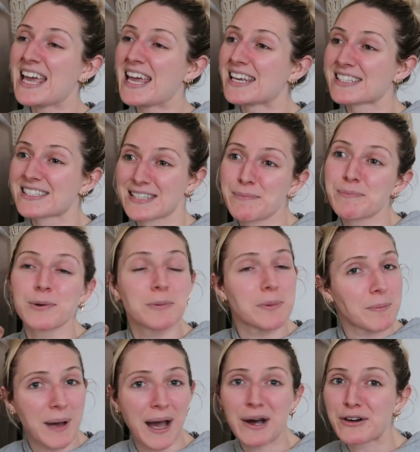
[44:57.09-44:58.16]
in a simple
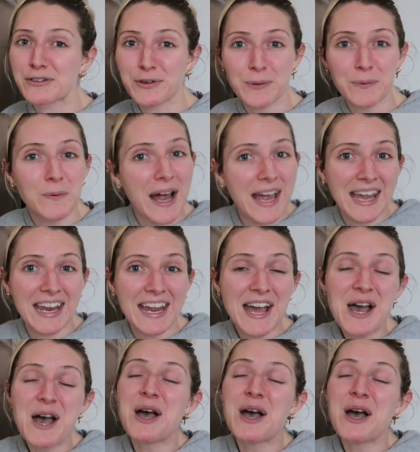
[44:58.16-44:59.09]
but powerful way,